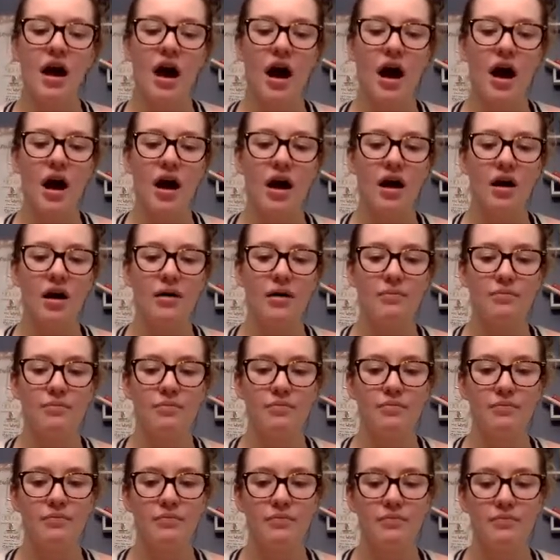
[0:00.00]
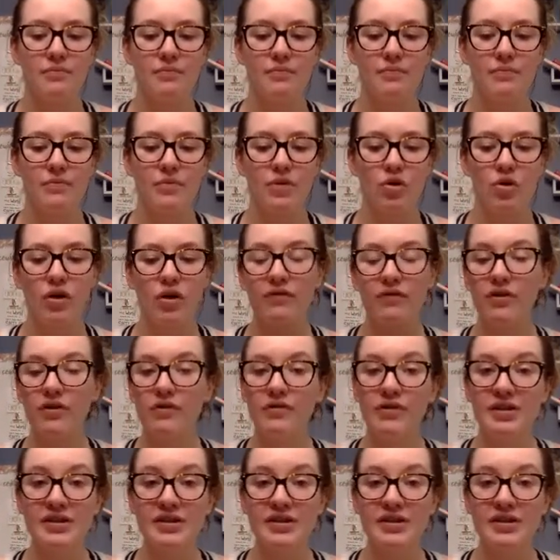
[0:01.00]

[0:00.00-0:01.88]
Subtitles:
Or have you ever